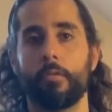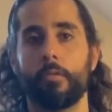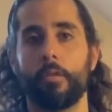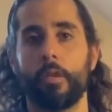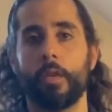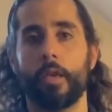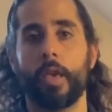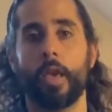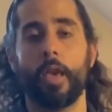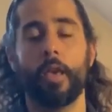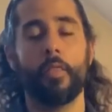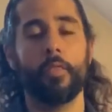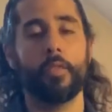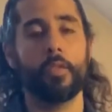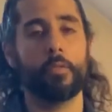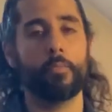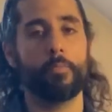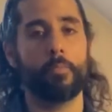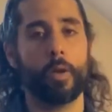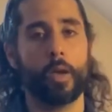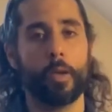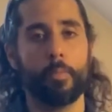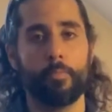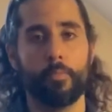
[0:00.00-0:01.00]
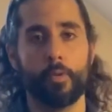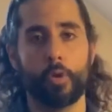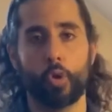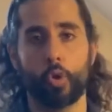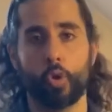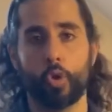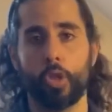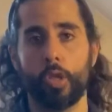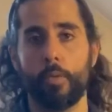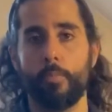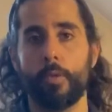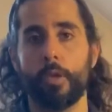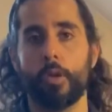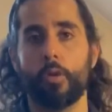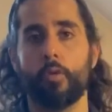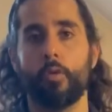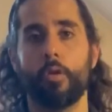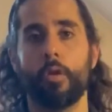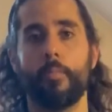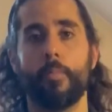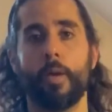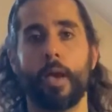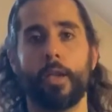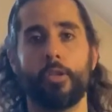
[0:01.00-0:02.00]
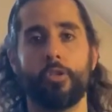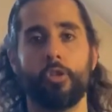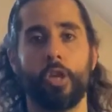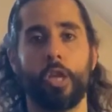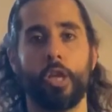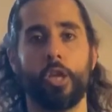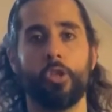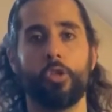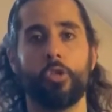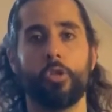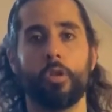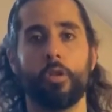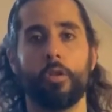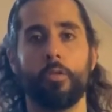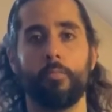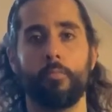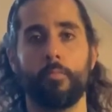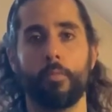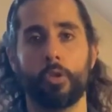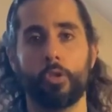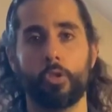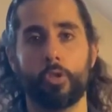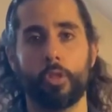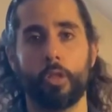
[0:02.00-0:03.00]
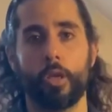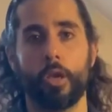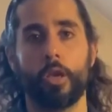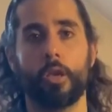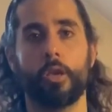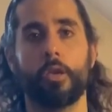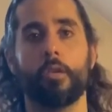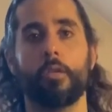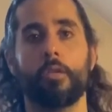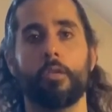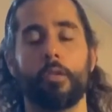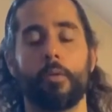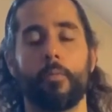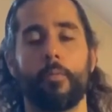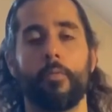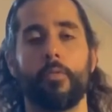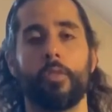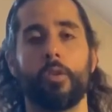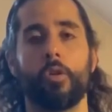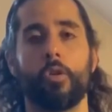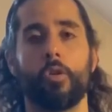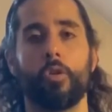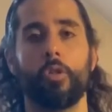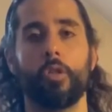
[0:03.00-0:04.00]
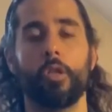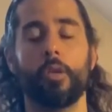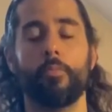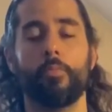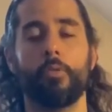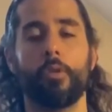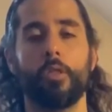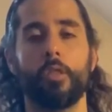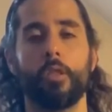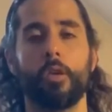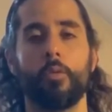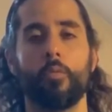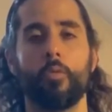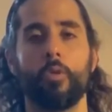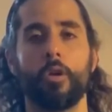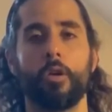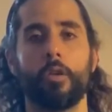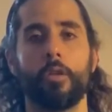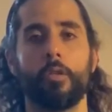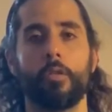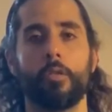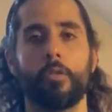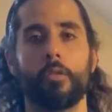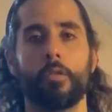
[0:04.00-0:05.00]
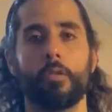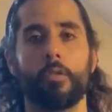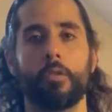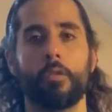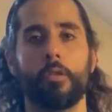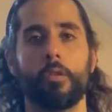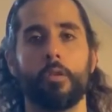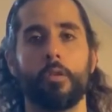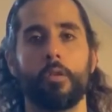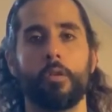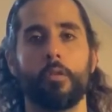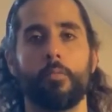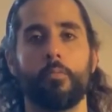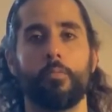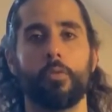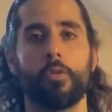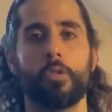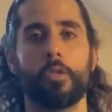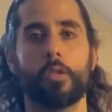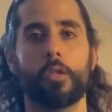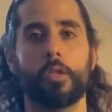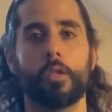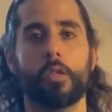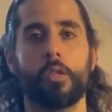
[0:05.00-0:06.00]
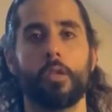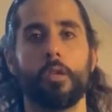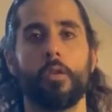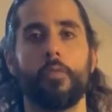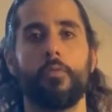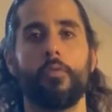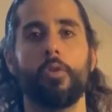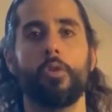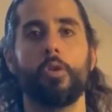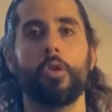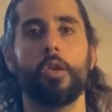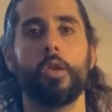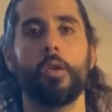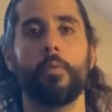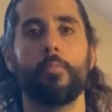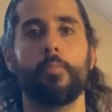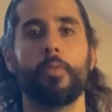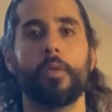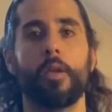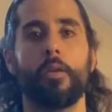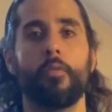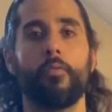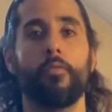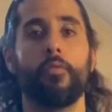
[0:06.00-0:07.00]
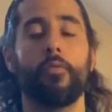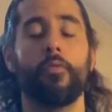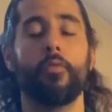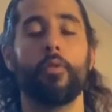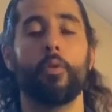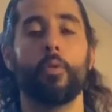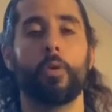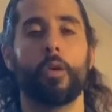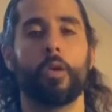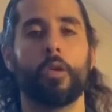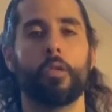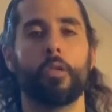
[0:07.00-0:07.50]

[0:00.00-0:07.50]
Again, this might purely be your imagination, much like some of the early breathing was. But just see if you can keep that focus.